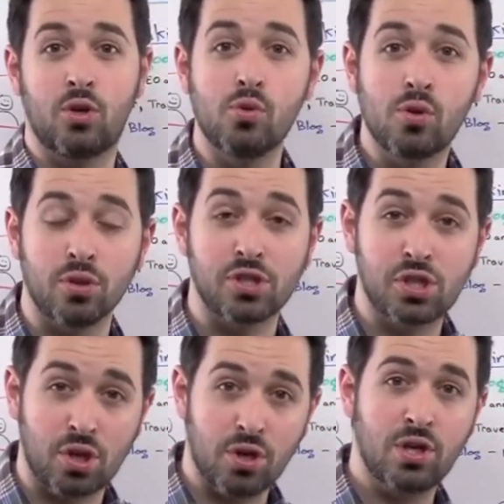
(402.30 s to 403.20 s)
Google
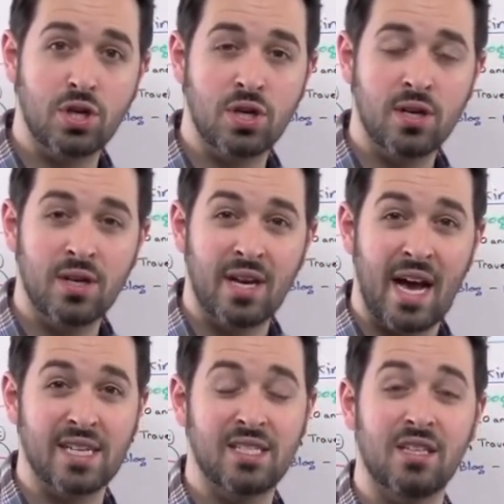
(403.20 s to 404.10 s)
search
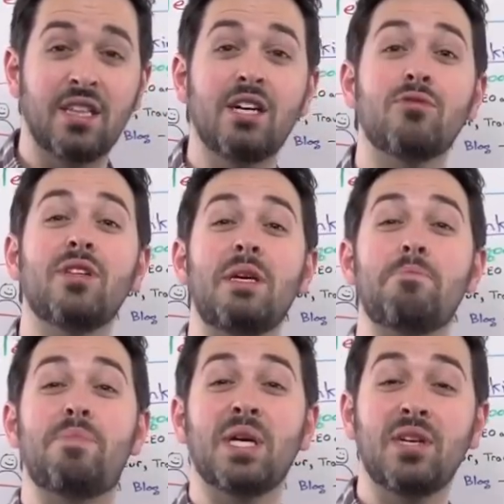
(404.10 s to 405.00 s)
has literally
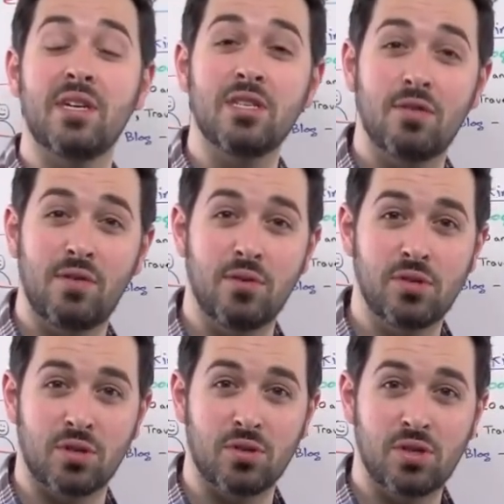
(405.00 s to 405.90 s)
billions of
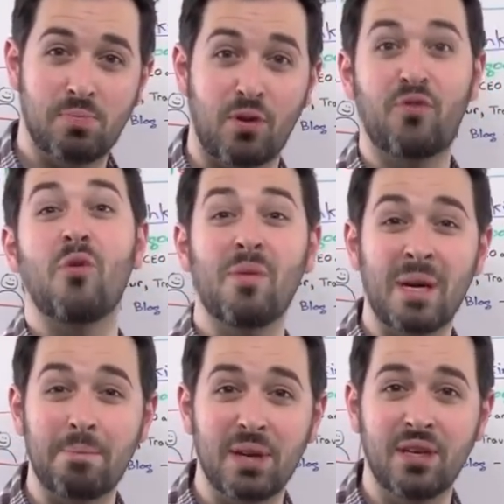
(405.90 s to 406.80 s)
users
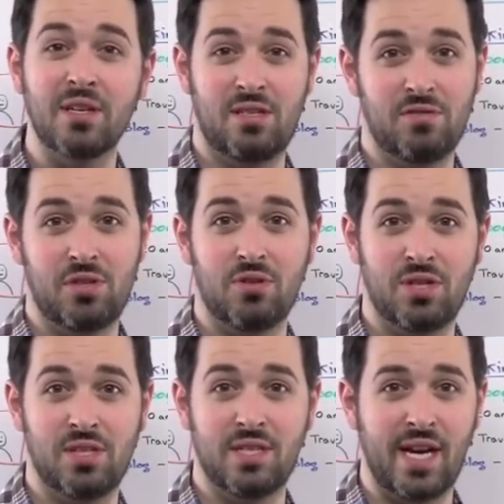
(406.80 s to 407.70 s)
performing billions of
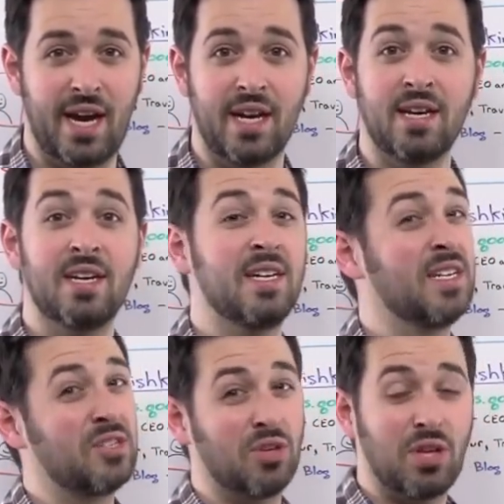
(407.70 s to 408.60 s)
searches a day.
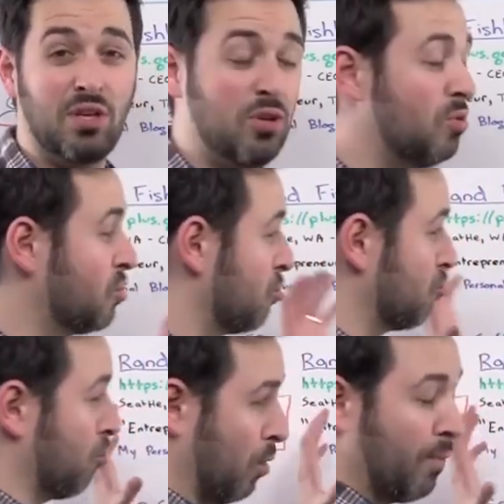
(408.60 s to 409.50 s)
So the user
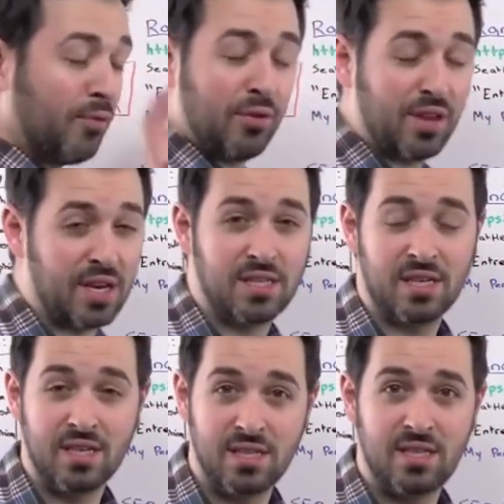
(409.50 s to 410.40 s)
group for this
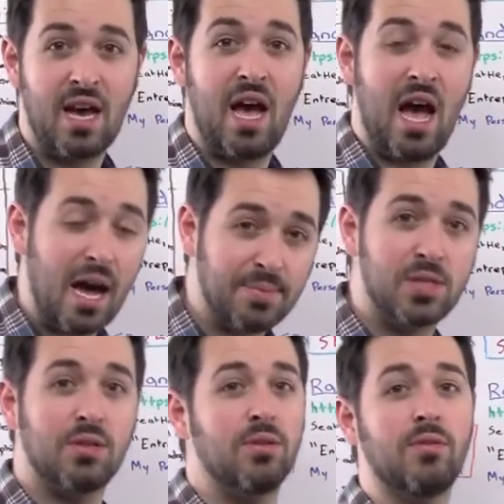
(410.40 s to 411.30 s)
is
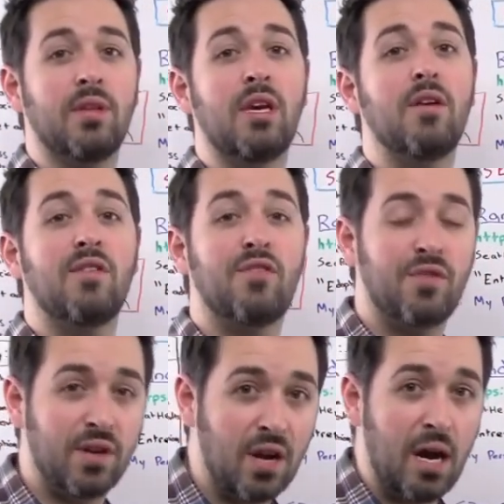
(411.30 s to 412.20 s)
absolutely
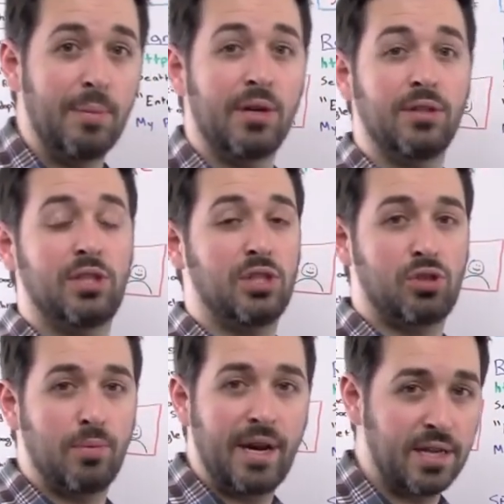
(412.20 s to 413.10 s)
phenomenal, just
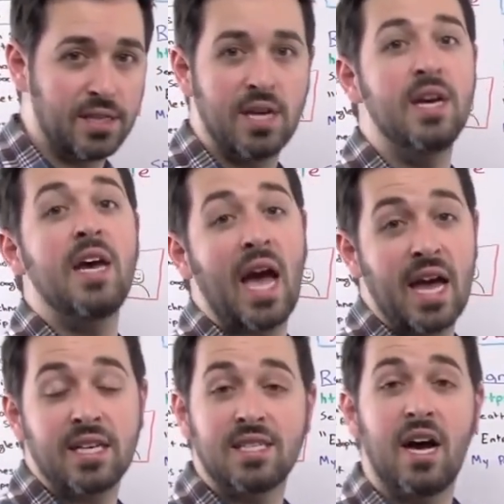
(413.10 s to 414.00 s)
tremendous.
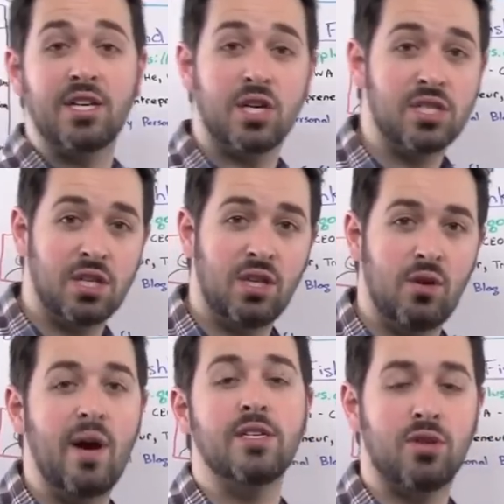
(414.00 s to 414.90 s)
And it's not just in the
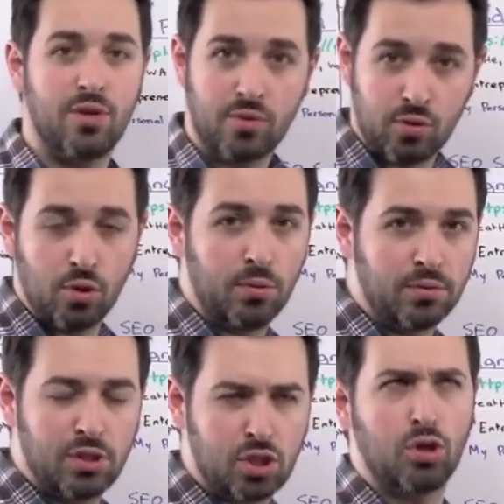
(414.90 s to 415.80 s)
US, although Google
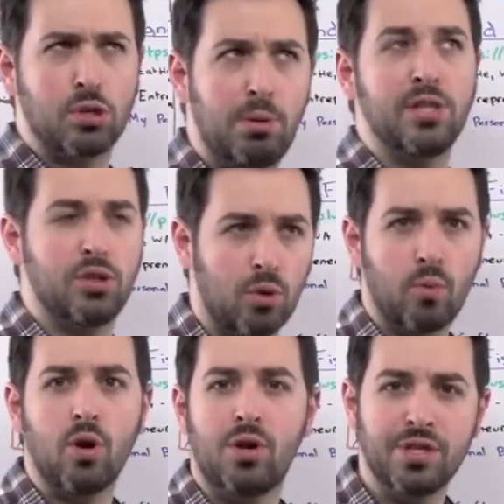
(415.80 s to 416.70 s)
Search plus Your
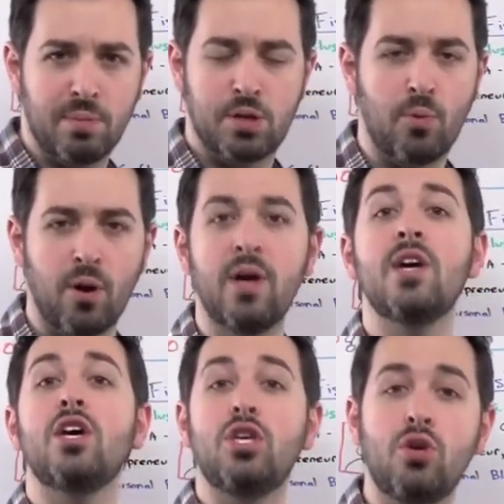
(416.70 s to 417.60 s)
World is much more
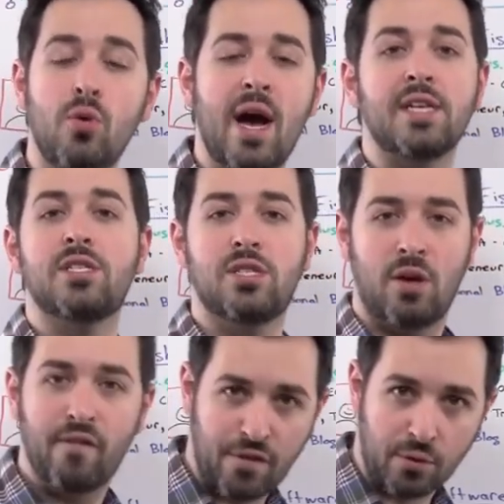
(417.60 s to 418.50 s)
US
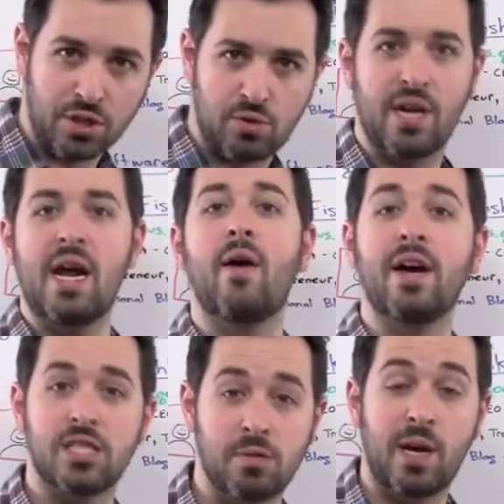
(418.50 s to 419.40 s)
focused right now.
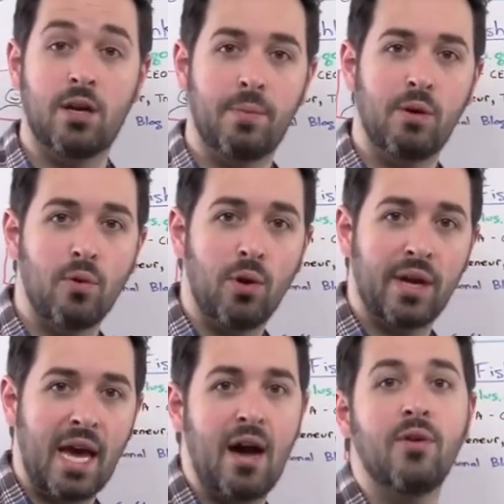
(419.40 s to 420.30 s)
I suspect it'll be
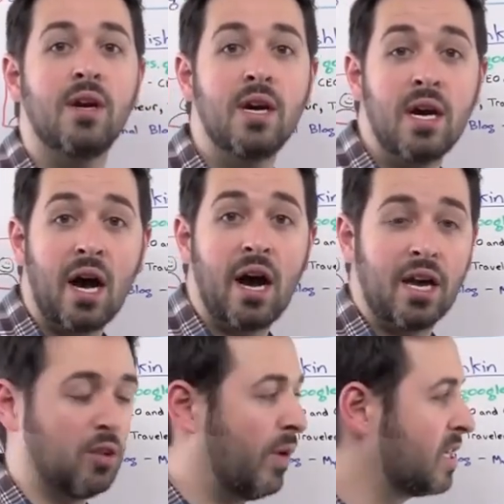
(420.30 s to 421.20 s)
rolling out
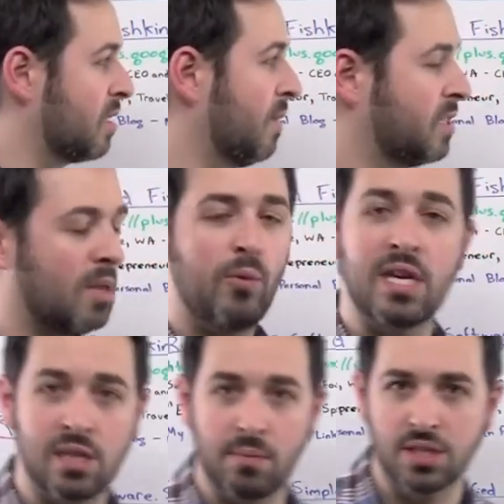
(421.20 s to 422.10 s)
in the weeks
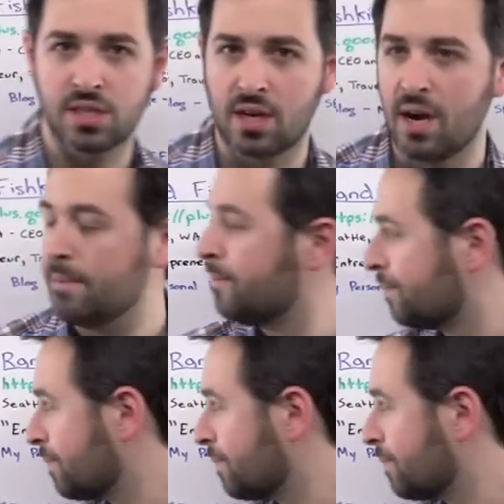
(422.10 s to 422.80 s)
and months to come.